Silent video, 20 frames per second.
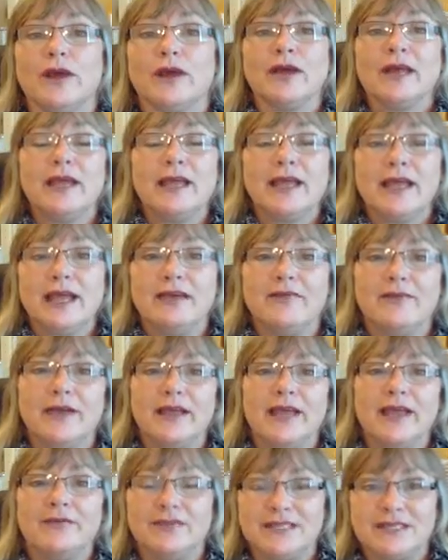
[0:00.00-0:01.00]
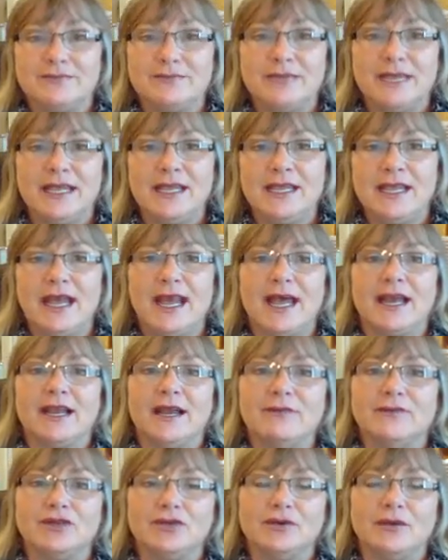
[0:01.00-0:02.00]
it where if it's me and
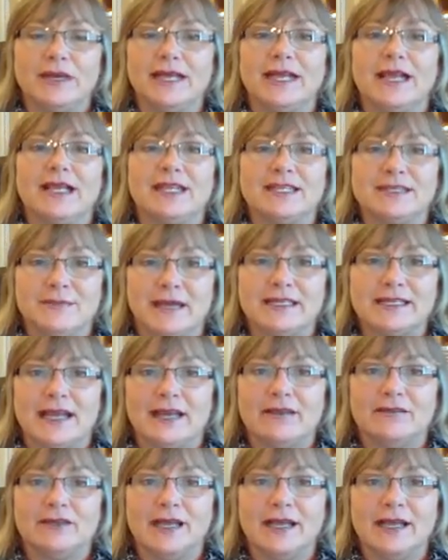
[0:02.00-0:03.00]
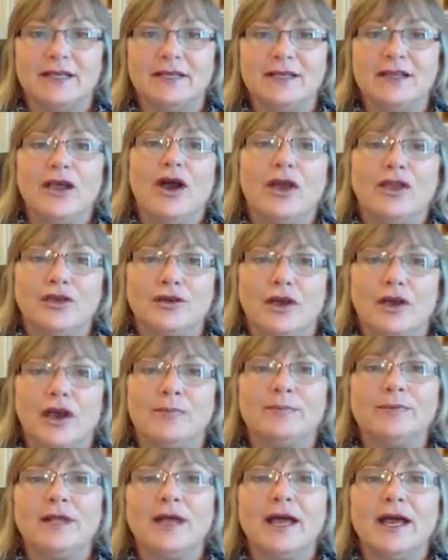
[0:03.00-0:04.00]
I'm doing it and it's my downline, your
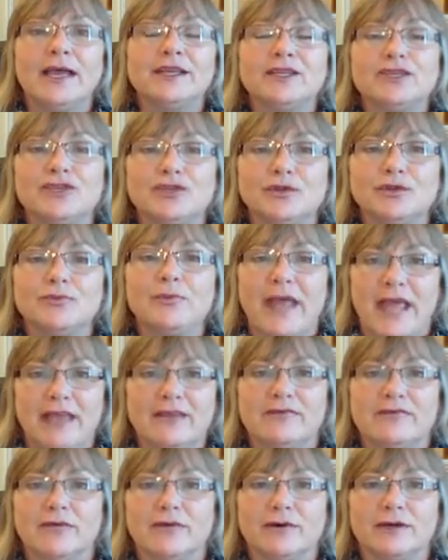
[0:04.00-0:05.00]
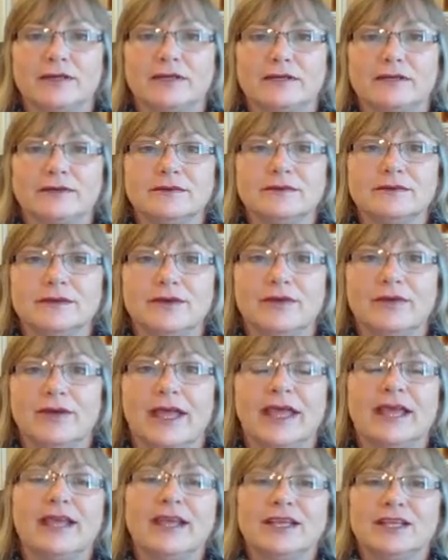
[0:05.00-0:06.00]
upline should pay for it.
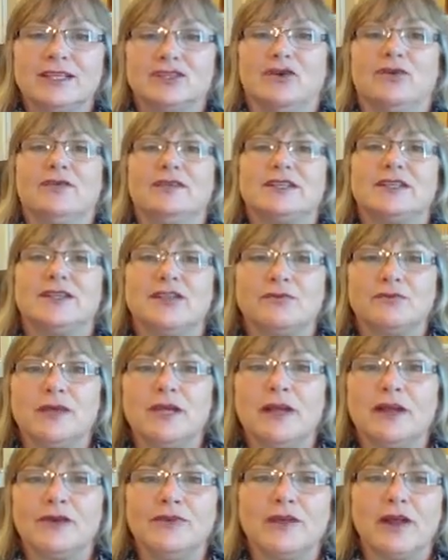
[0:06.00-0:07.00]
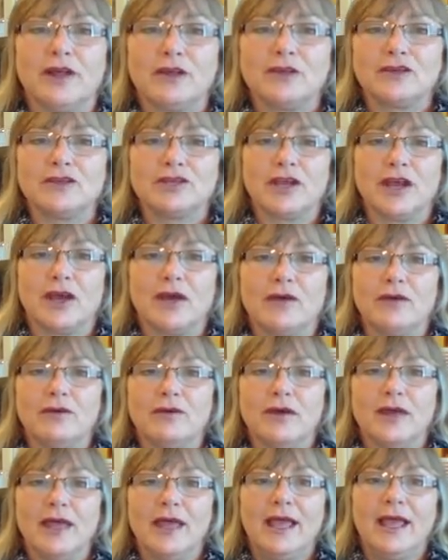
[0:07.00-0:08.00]
Okay, so if it's a $300
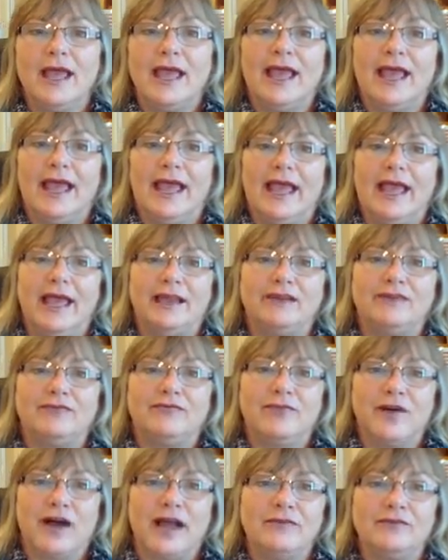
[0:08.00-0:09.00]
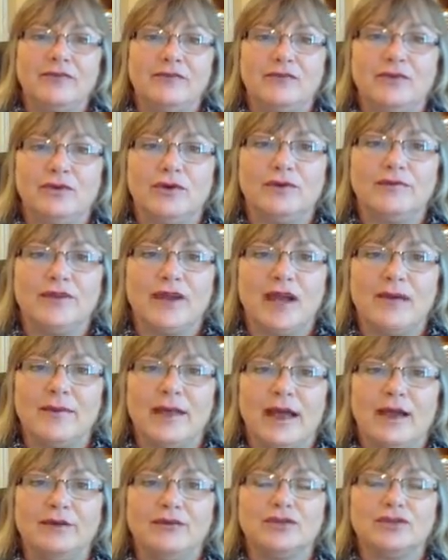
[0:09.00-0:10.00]
show and 5 of you have come
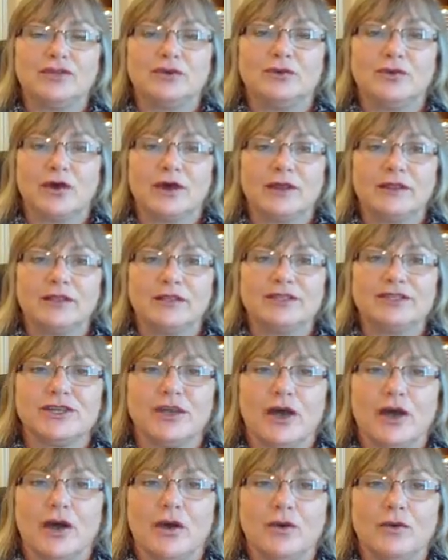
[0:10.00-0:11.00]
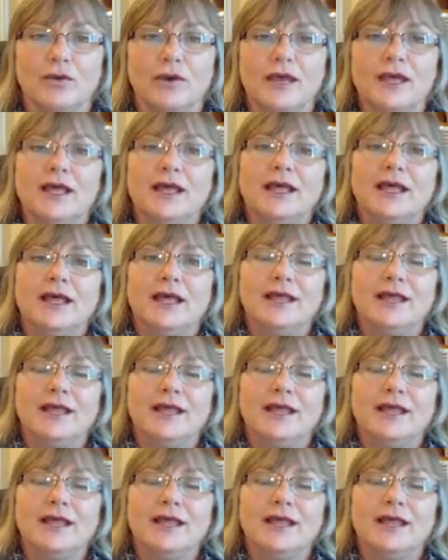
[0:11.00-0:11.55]
out to work the show,